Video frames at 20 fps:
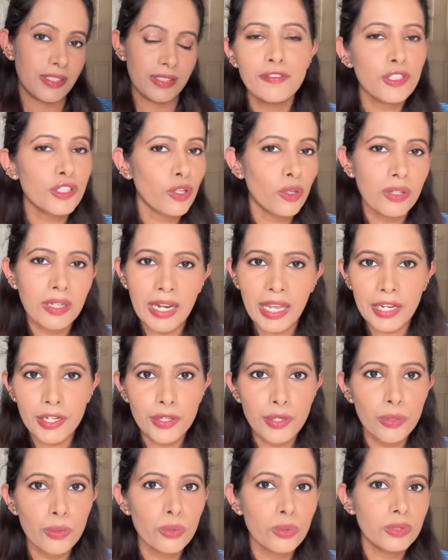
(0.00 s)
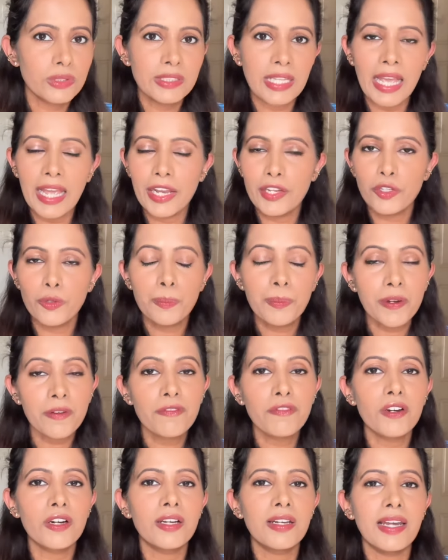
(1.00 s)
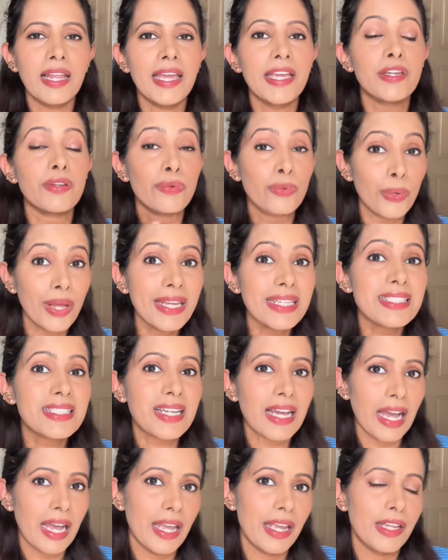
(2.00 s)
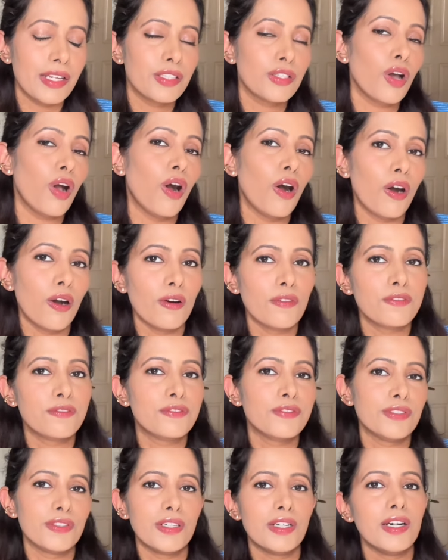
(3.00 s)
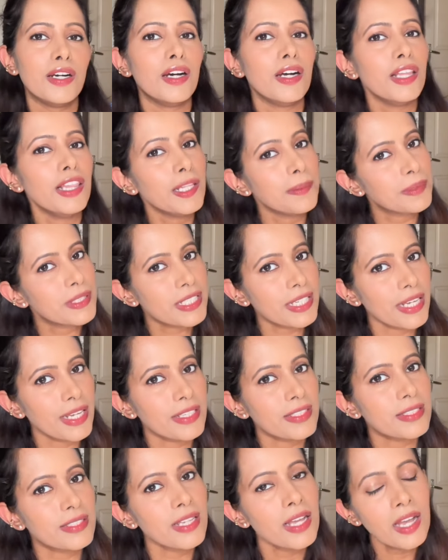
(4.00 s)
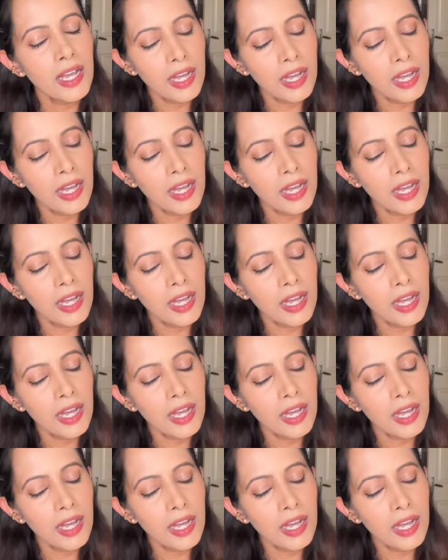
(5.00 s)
If you don't like nudes and you prefer like red kind of lipsticks,